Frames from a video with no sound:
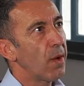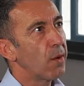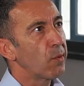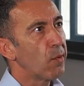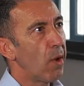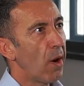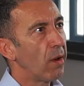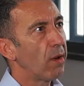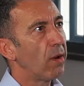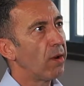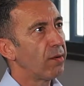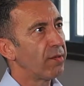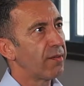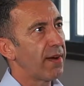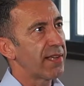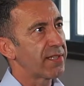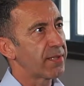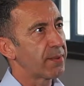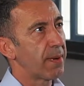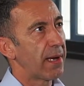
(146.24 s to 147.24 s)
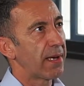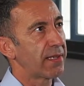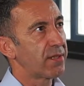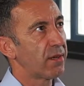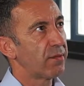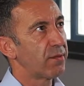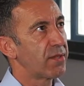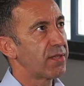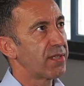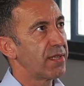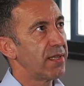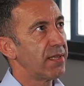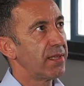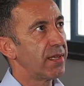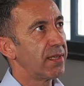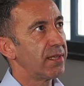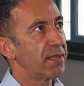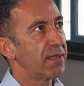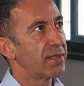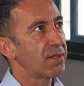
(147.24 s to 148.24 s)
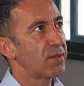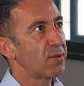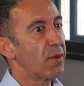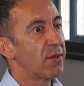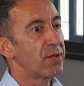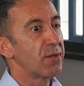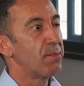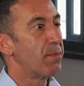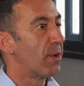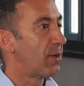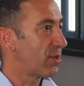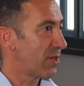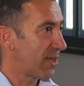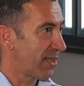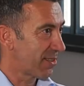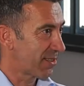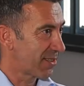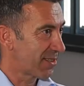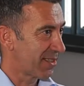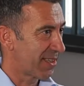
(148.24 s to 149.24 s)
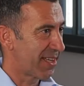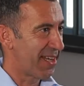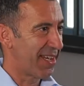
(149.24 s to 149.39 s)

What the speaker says: Quite a lot of aspects. Obviously, there's always a budget,